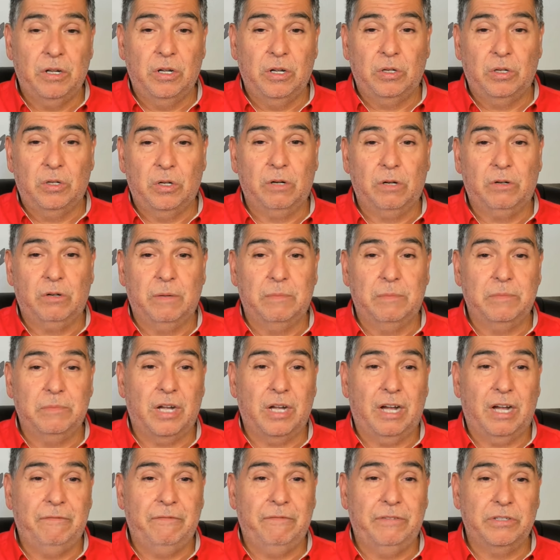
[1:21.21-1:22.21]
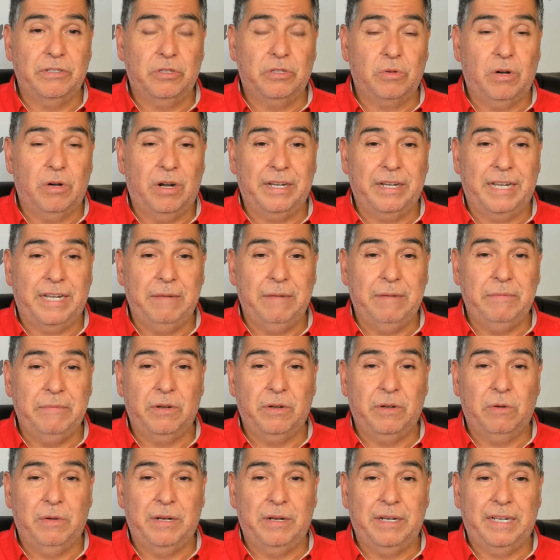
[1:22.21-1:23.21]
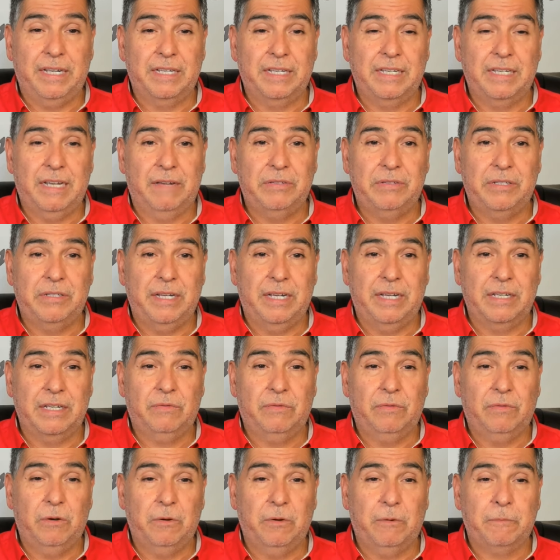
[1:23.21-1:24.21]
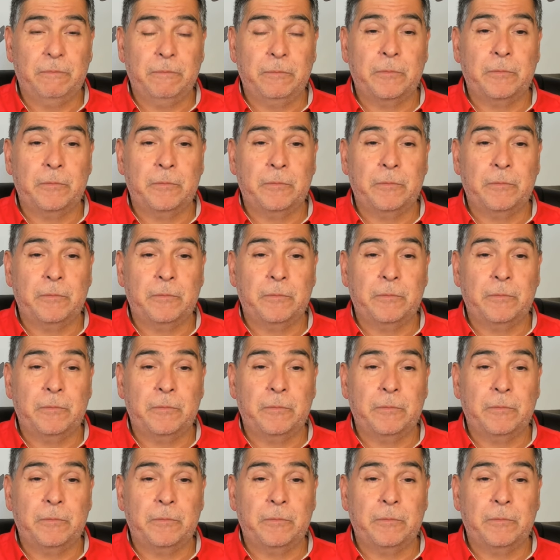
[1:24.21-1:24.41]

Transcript: Cook comes off a strong game in their win against FCS foe.